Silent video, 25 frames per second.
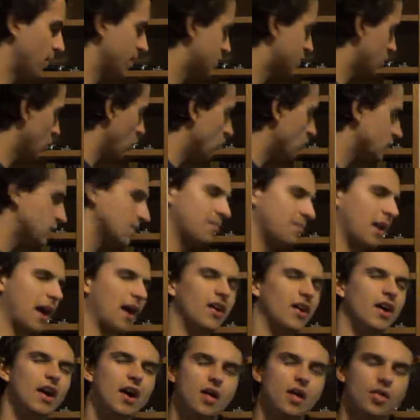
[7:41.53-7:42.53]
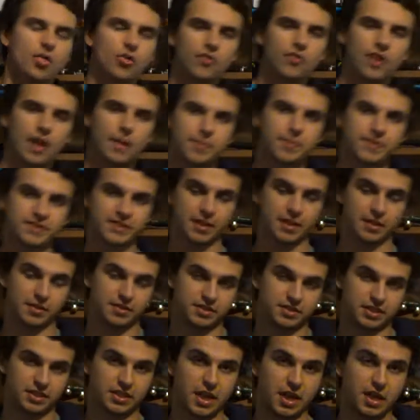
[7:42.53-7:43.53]
we talked about 3
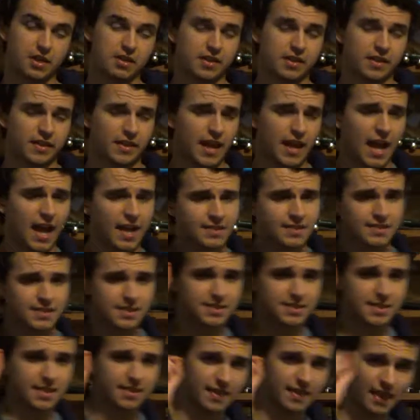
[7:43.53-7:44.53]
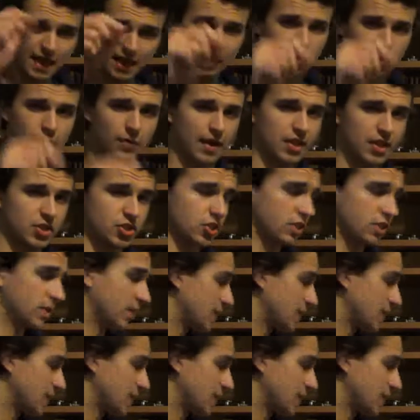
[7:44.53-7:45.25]
episodes ago that the answer to that question,